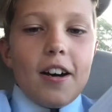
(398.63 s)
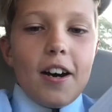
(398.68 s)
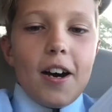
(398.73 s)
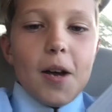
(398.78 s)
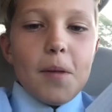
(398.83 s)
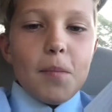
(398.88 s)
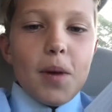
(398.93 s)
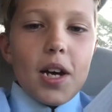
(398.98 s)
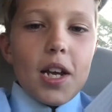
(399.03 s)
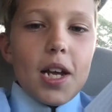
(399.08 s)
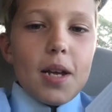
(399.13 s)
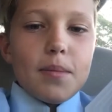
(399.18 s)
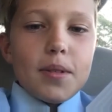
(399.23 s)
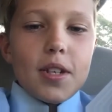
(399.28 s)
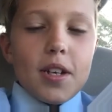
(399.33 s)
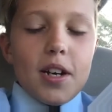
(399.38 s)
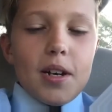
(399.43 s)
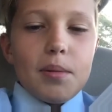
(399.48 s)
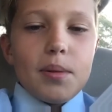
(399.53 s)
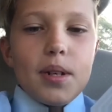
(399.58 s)
Hi, my name's
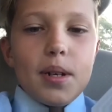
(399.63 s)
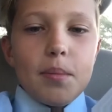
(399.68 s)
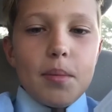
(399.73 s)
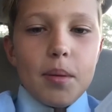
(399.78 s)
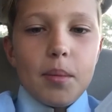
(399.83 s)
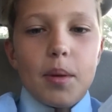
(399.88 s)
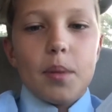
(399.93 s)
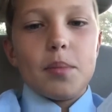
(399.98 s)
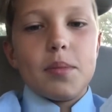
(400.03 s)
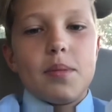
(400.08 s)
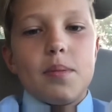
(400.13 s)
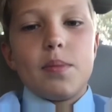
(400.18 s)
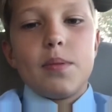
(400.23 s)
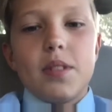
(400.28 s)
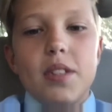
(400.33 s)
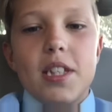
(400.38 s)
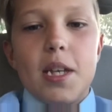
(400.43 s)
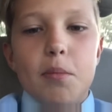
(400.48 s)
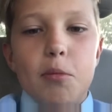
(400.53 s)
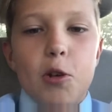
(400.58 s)
Harper. My
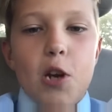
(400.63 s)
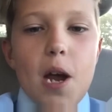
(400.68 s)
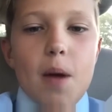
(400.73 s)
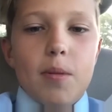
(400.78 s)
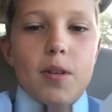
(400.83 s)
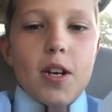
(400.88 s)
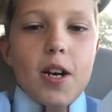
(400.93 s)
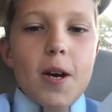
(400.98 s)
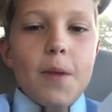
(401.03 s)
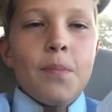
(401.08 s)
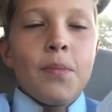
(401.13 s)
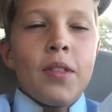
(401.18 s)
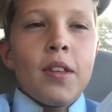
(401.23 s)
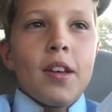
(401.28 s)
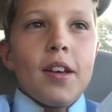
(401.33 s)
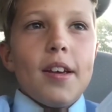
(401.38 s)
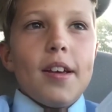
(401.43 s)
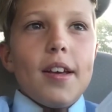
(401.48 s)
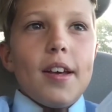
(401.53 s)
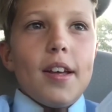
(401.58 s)
mum's Kim Graham Nye.
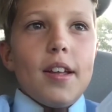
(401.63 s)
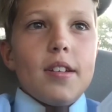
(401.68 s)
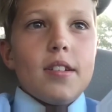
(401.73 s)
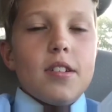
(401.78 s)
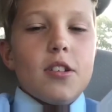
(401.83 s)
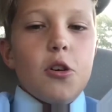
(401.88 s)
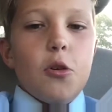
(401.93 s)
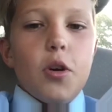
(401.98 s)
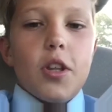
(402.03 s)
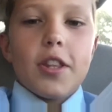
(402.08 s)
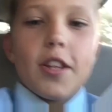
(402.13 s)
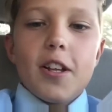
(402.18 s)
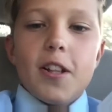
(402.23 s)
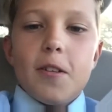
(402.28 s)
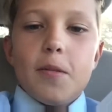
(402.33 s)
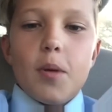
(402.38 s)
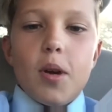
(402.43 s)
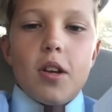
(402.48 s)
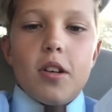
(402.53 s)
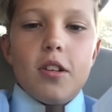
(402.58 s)
And uh, one thing I
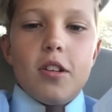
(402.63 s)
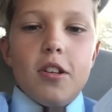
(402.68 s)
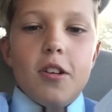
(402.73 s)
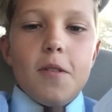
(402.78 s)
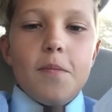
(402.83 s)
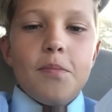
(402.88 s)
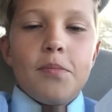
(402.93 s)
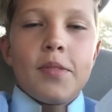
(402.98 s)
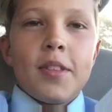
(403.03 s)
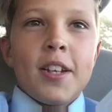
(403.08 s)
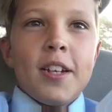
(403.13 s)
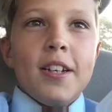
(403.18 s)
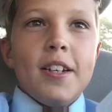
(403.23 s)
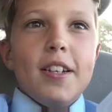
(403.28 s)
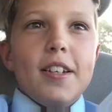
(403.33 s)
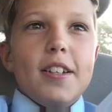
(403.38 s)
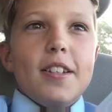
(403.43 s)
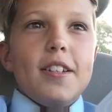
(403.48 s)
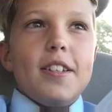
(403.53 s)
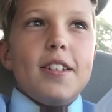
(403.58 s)
love about her
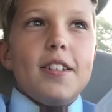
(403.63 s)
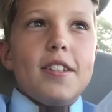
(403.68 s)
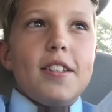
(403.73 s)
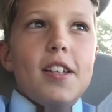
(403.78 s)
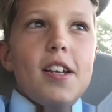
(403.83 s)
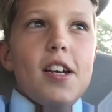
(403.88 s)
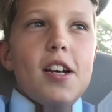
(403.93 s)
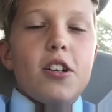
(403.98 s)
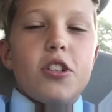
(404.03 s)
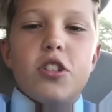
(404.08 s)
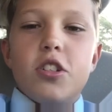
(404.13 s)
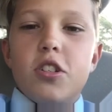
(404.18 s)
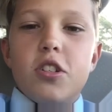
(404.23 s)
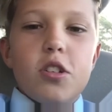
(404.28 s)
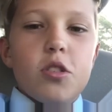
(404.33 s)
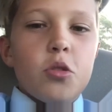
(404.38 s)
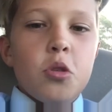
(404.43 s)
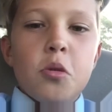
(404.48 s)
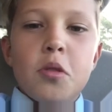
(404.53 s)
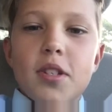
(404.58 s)
is how
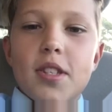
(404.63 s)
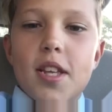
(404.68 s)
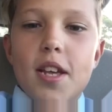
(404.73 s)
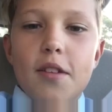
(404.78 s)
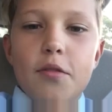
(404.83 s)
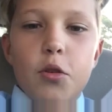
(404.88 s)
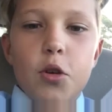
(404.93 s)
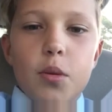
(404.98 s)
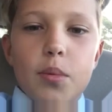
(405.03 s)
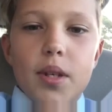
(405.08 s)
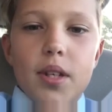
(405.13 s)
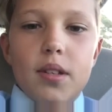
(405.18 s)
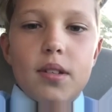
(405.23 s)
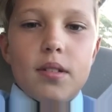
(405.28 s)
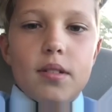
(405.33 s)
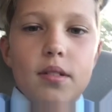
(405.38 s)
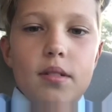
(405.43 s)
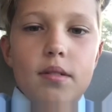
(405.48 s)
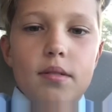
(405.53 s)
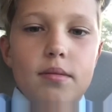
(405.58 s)
she's just always there for me.
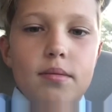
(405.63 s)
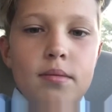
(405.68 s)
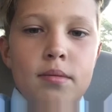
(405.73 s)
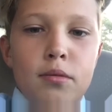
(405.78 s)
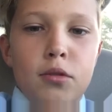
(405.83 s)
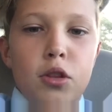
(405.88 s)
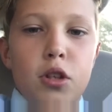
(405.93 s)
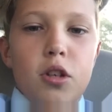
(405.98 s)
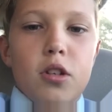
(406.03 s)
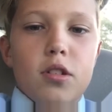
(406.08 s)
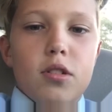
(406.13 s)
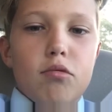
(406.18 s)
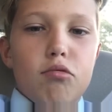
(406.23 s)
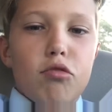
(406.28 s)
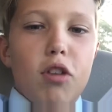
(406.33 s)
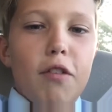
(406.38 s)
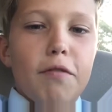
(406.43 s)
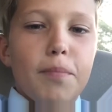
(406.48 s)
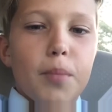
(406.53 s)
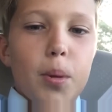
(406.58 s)
Those
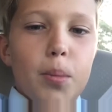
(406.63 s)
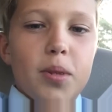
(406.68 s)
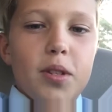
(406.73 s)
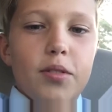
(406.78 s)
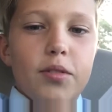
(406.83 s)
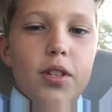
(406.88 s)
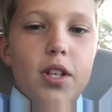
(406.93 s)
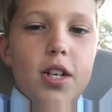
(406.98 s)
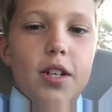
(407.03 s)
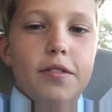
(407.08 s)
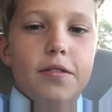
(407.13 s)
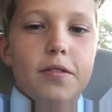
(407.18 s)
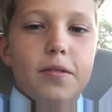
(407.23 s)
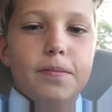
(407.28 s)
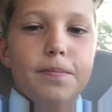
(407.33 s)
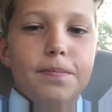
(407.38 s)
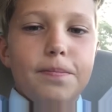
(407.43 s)
rough moments of life.